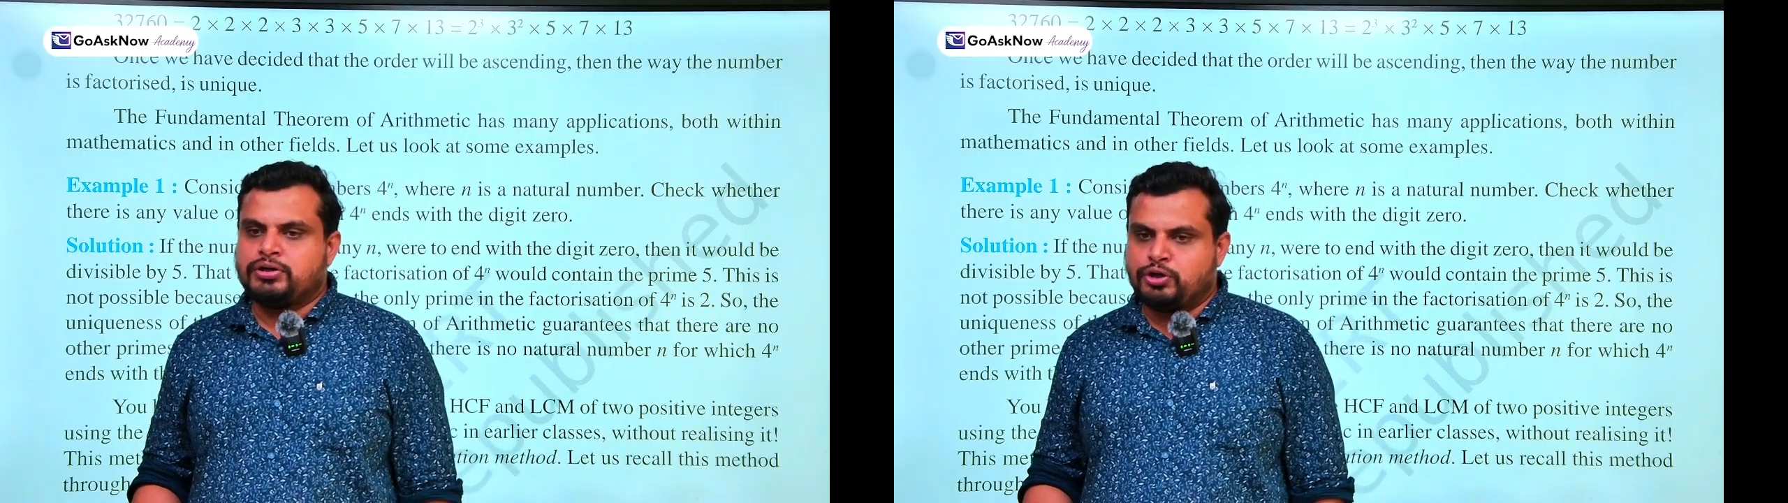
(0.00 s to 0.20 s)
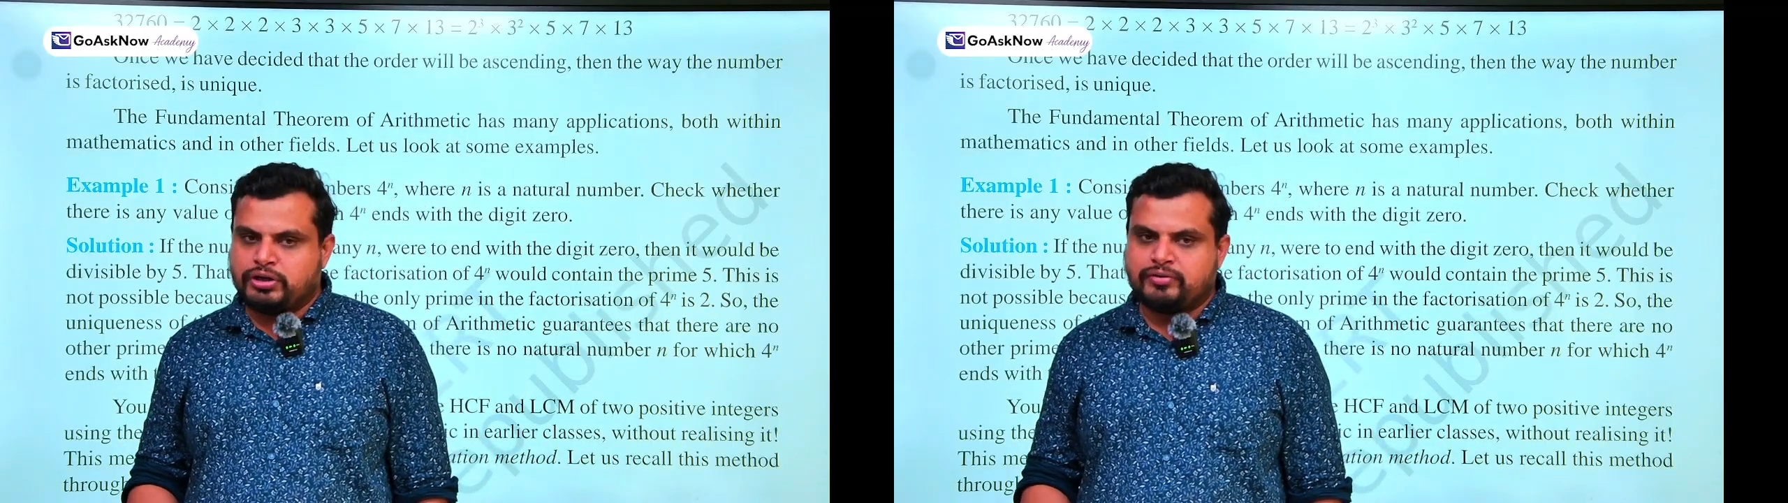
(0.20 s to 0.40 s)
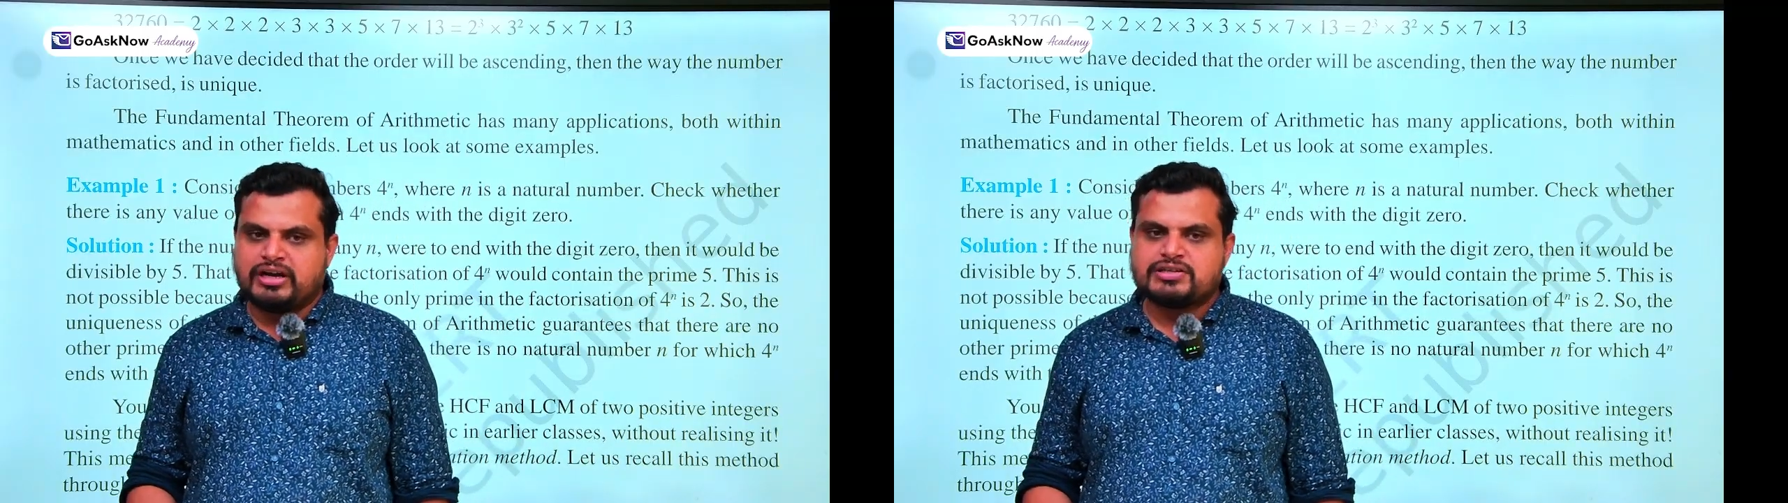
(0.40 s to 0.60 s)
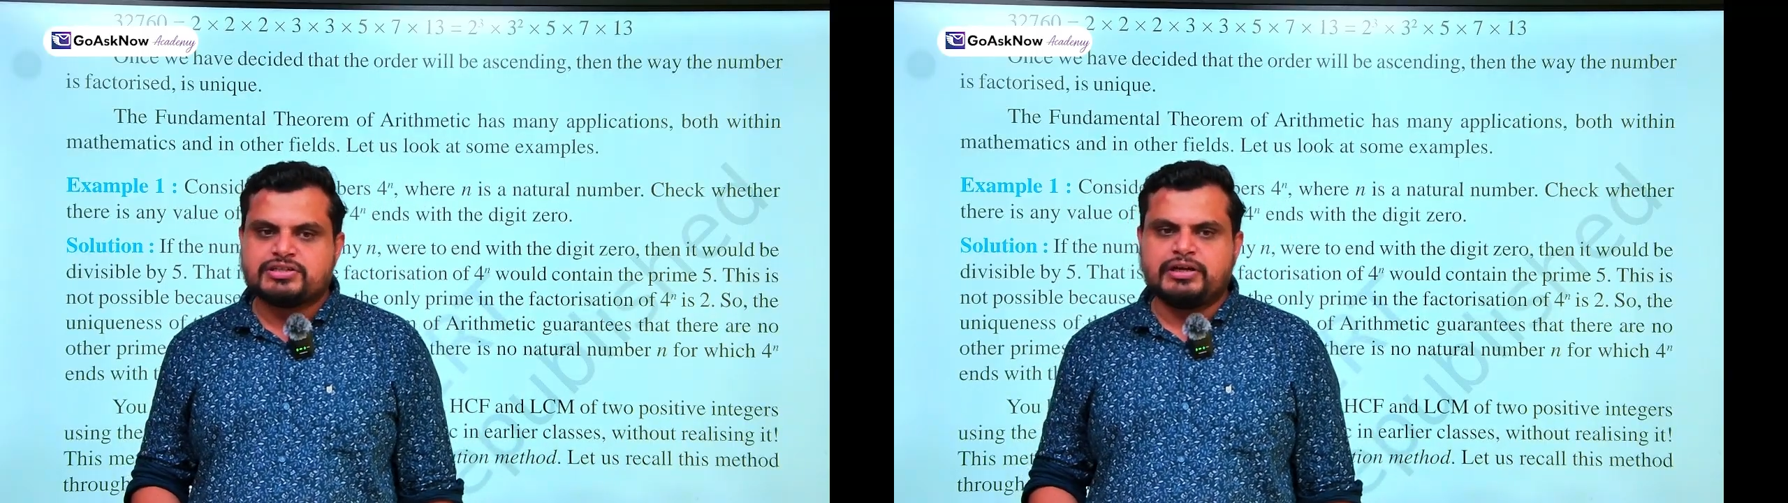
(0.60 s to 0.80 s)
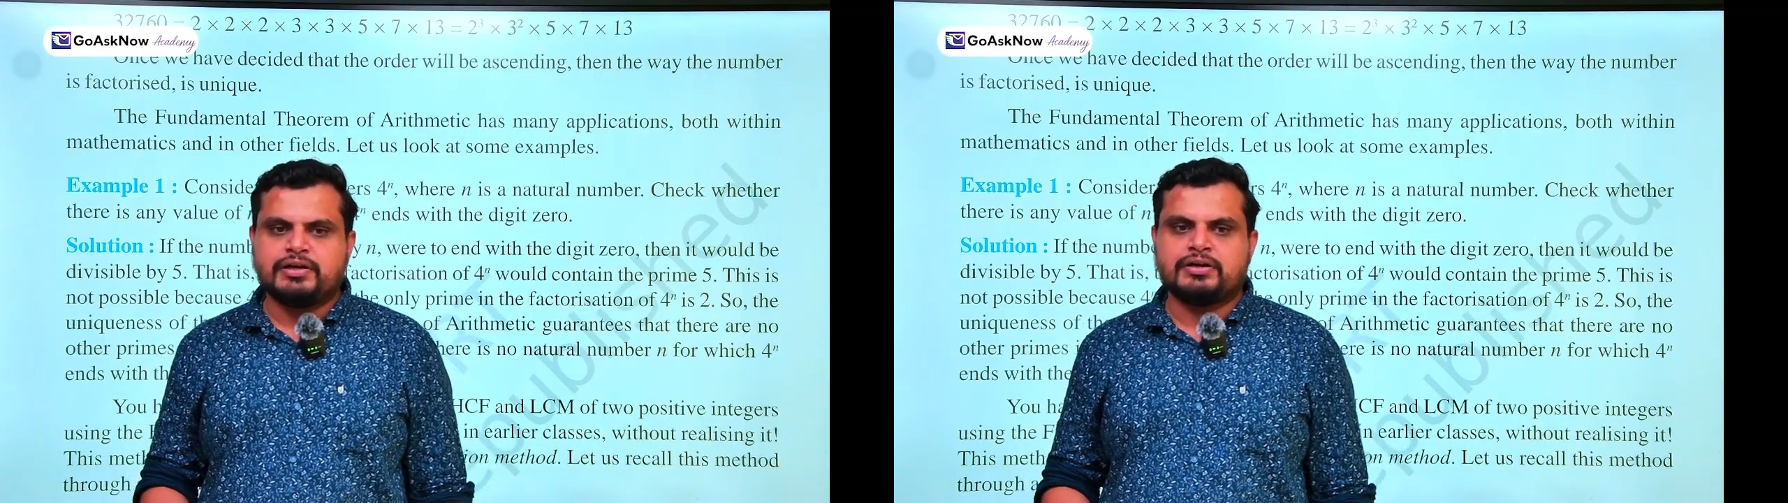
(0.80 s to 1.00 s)
do
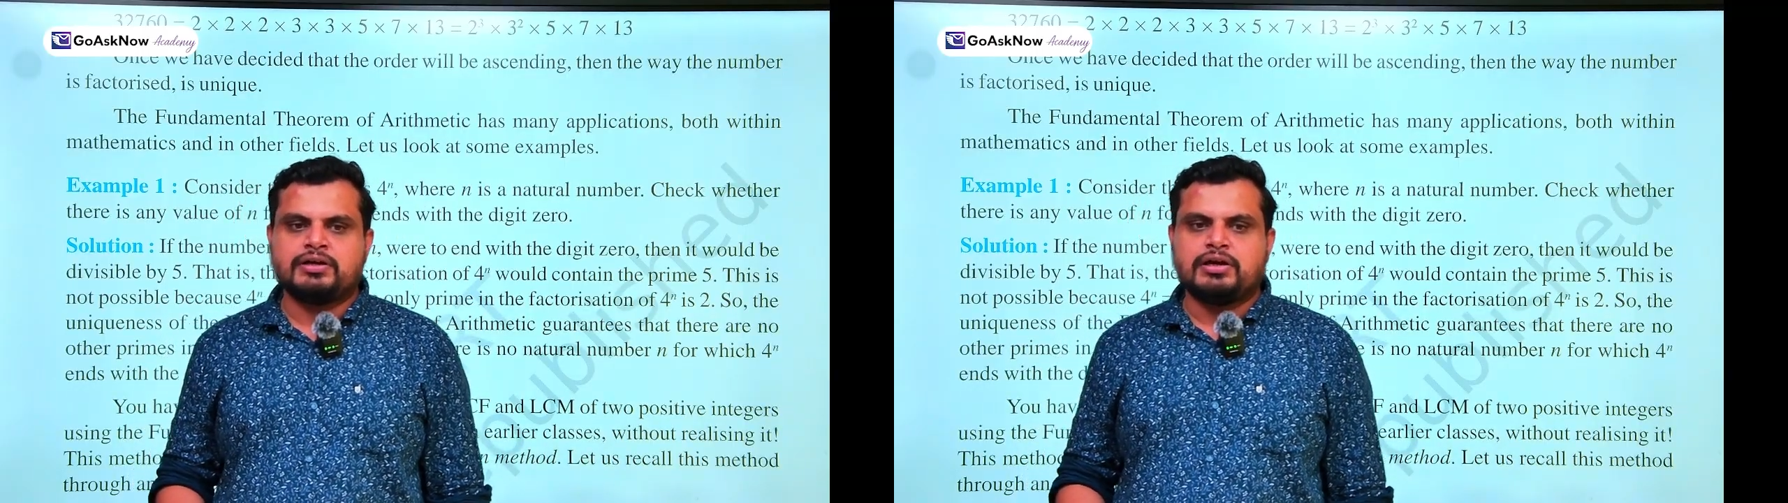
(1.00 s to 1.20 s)
revise it.